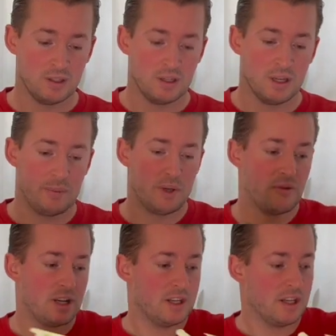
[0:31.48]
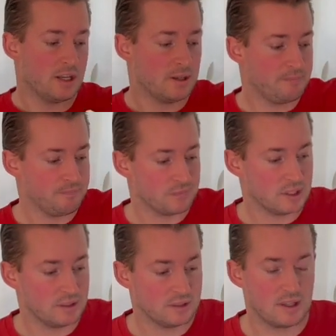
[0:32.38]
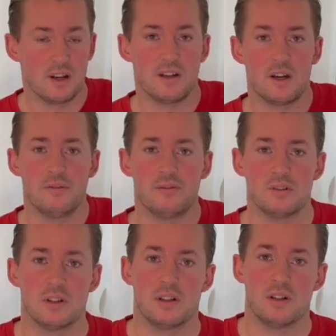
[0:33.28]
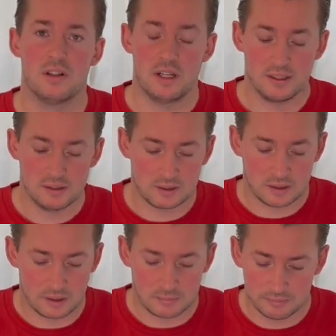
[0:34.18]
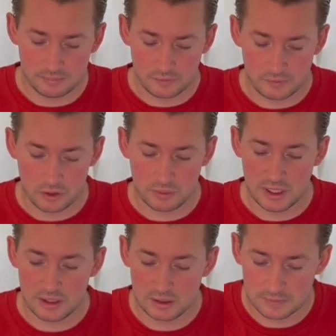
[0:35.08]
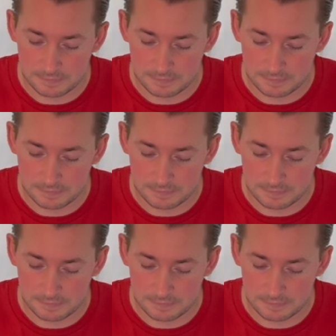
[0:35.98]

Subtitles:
I've been running this car now for the last few weeks,